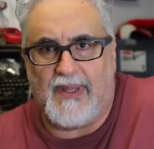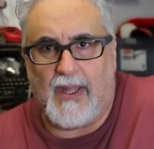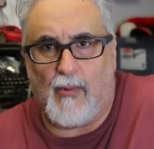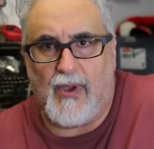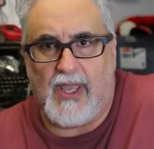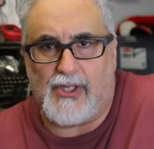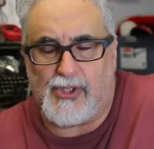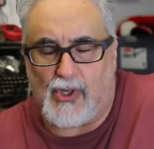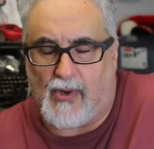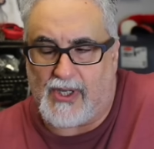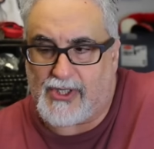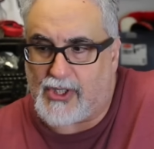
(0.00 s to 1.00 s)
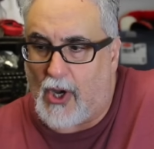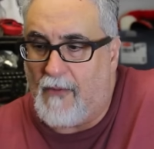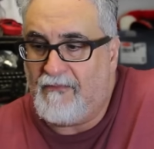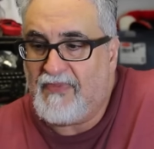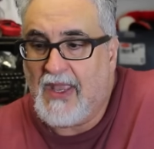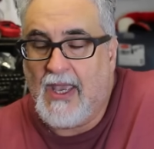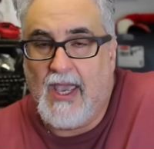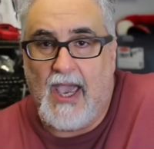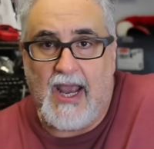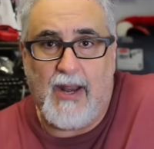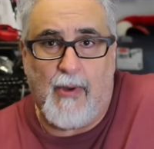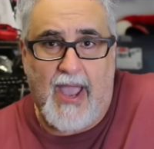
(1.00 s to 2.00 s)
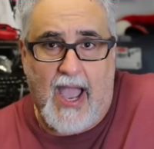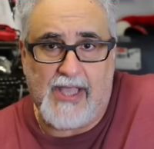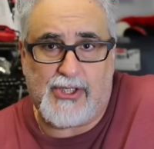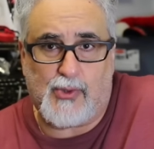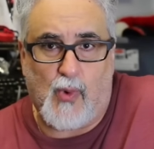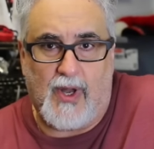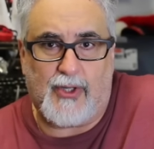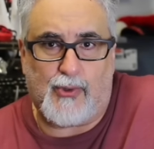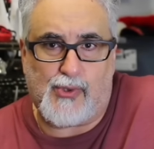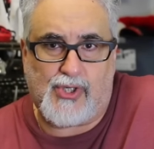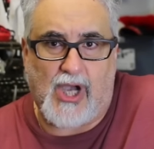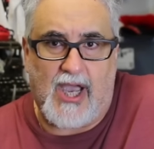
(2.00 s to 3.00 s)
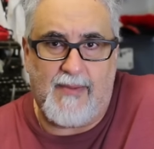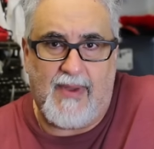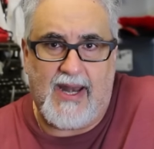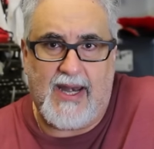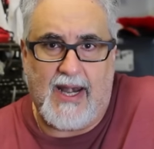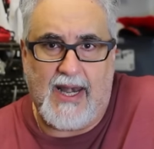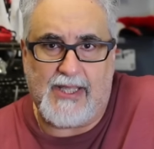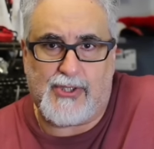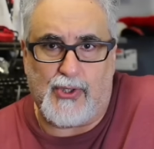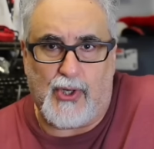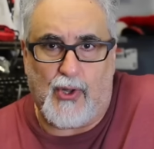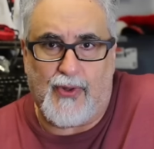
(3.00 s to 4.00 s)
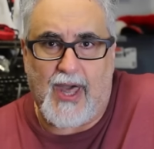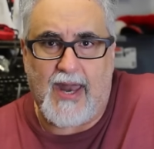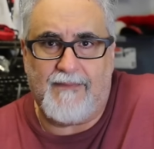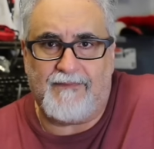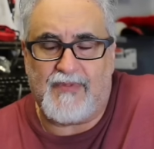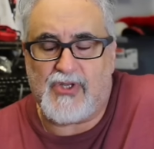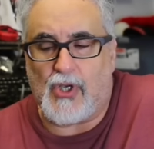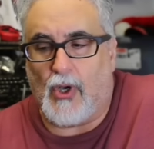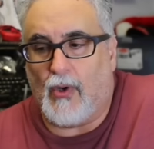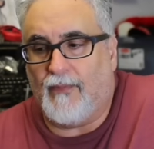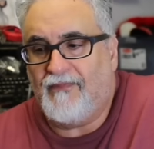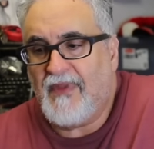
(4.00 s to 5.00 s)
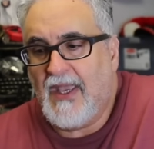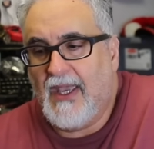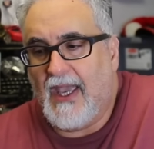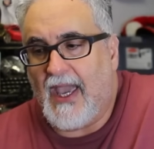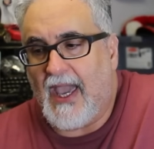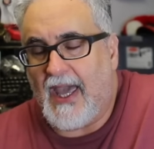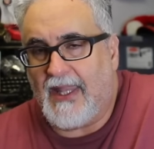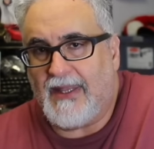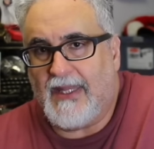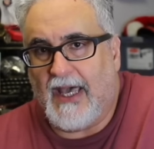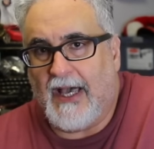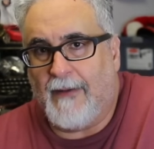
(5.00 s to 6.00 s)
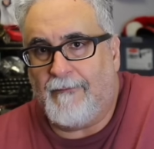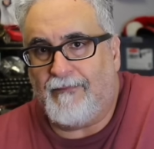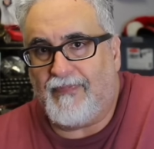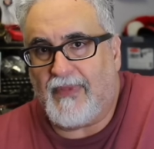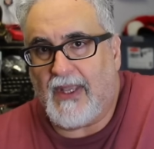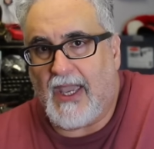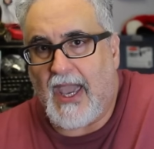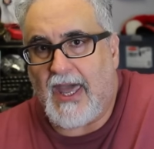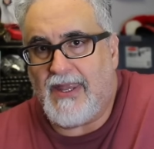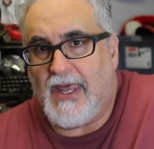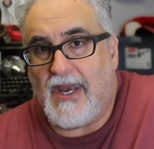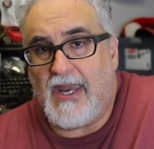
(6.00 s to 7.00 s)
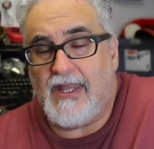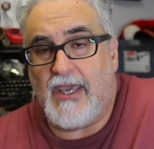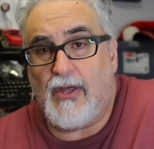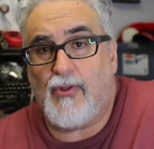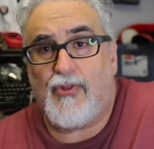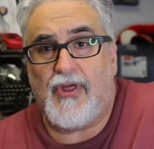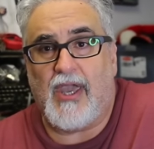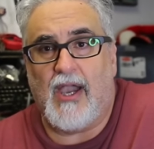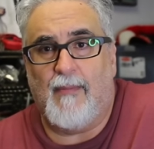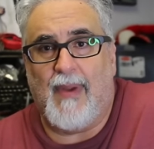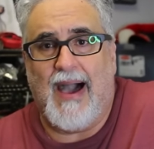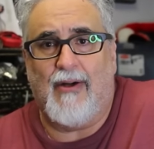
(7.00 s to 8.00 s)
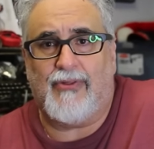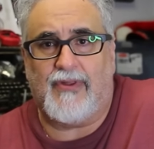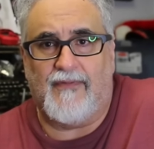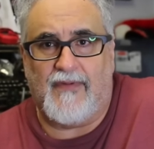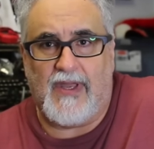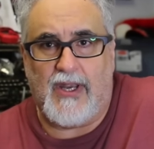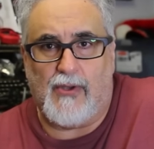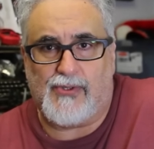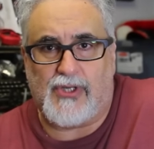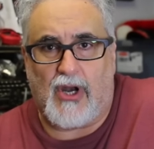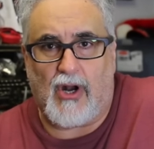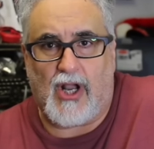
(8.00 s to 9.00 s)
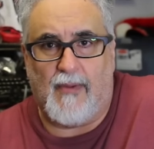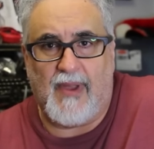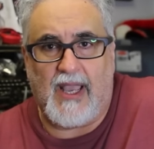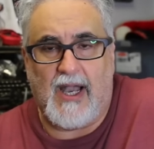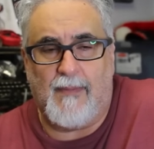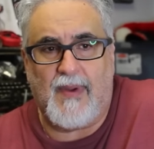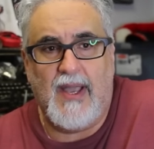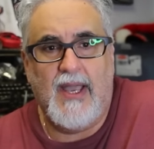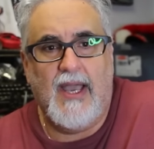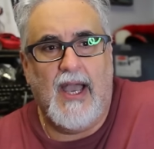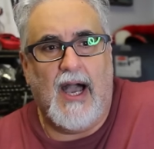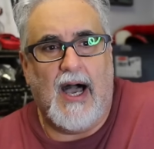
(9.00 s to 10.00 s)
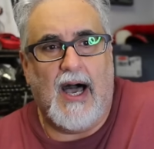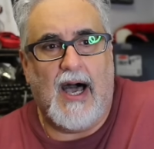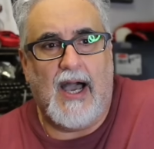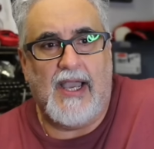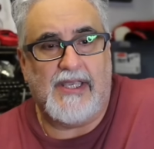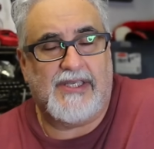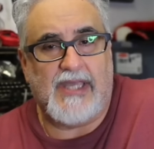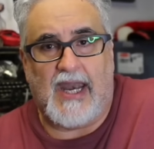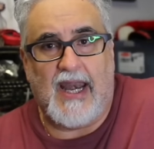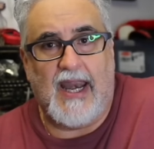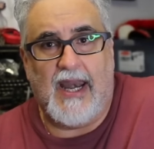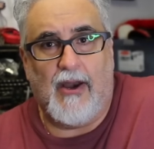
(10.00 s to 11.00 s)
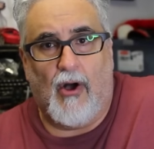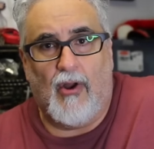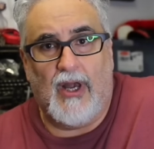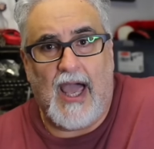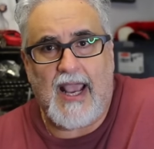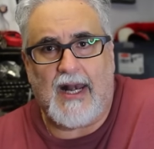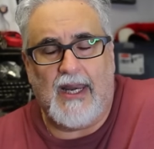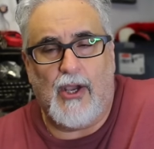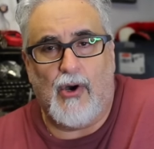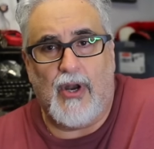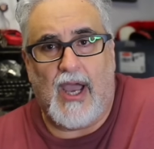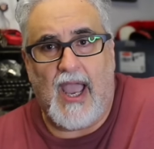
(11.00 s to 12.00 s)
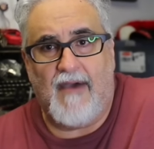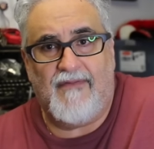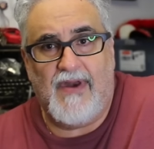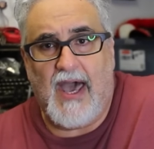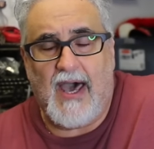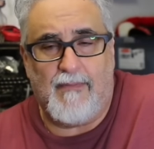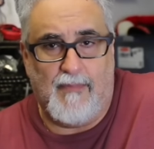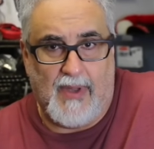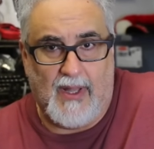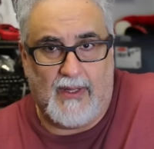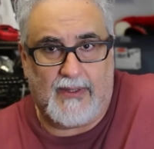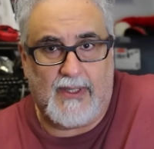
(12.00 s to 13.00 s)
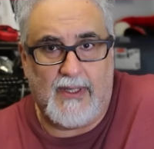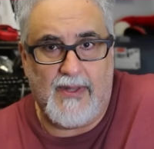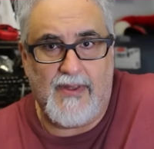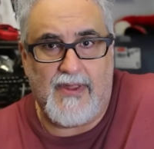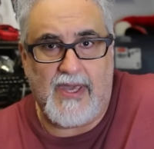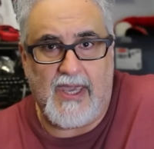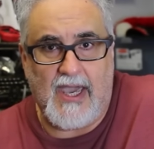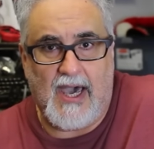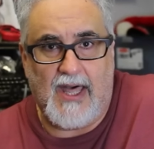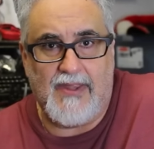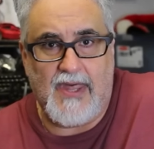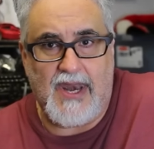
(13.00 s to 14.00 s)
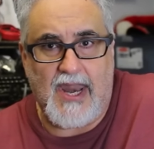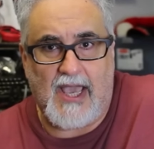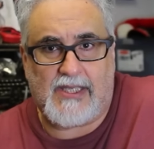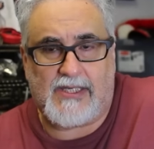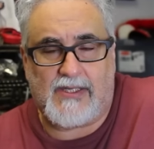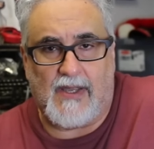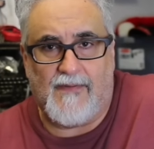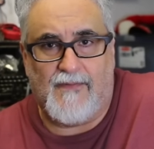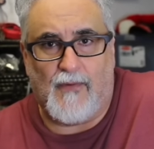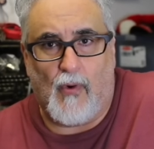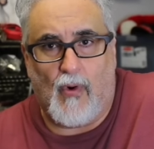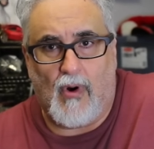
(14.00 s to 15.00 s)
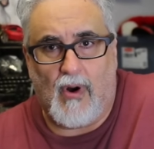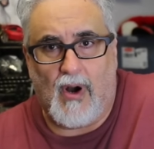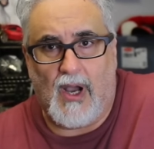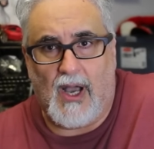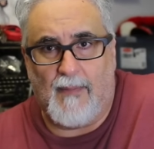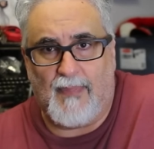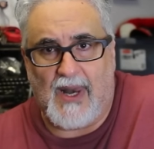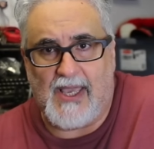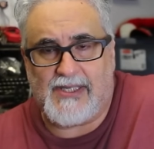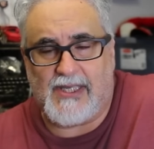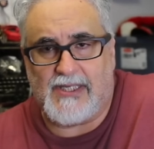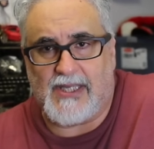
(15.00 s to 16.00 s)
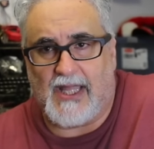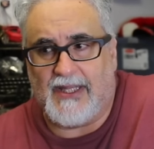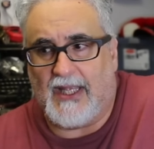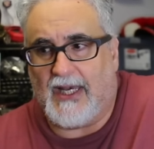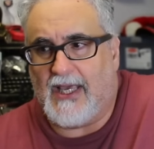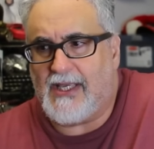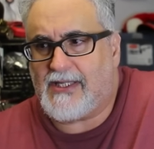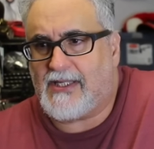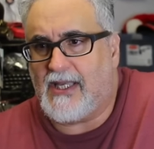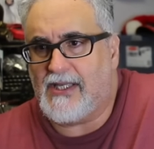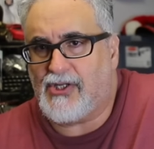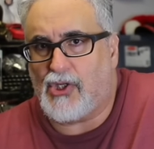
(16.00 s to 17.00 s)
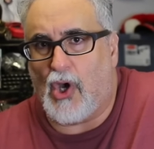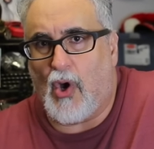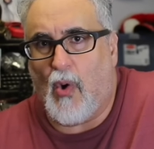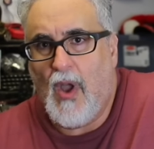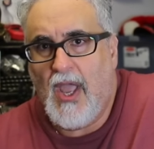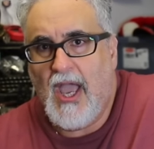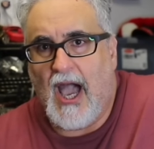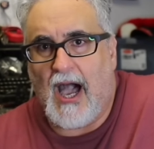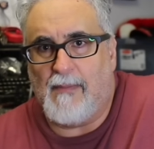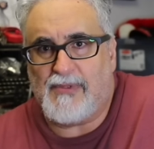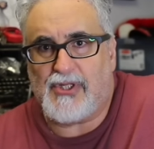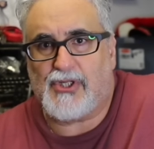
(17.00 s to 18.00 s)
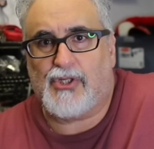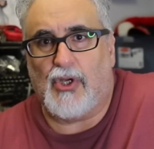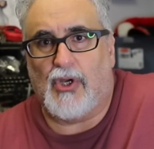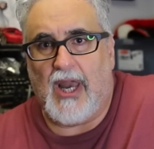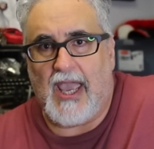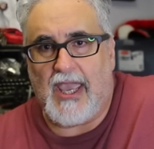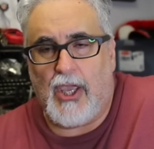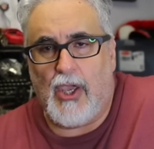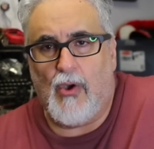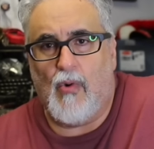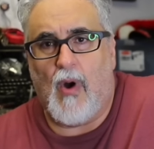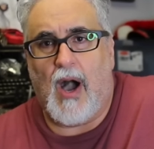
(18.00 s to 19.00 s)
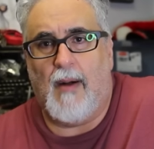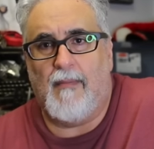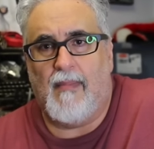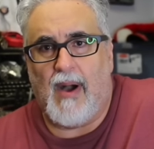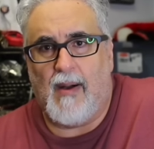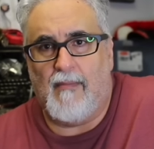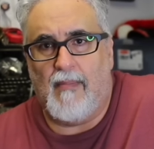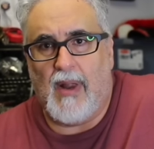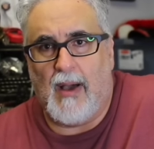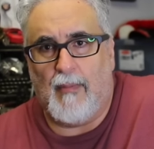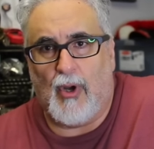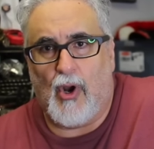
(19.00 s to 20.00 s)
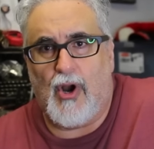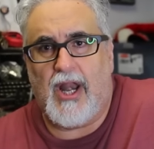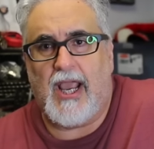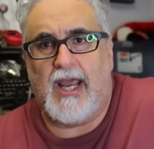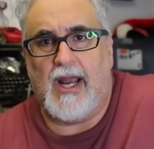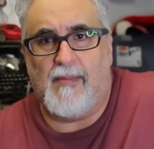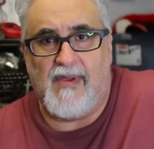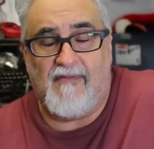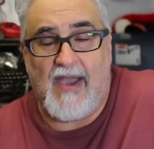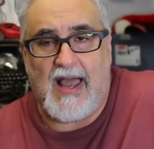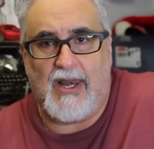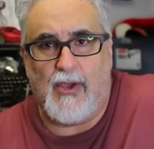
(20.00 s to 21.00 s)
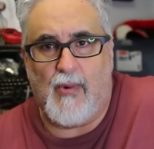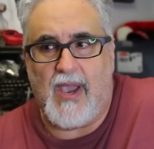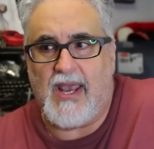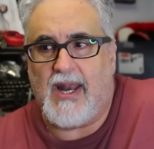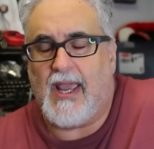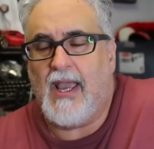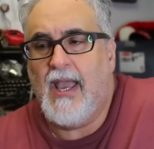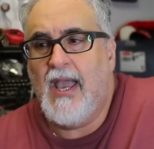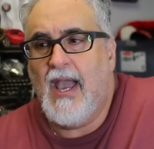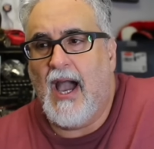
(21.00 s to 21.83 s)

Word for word: and that we enjoy. So anyway, I just wanted to chime in and let you know that. So and, um, and the, the other thing about the videos that are coming up uh, is that in all likelihood I have not built the uh, the next four uh, places on the list. So I'm just like you. I'm I'm I'm learning and I'm evaluating.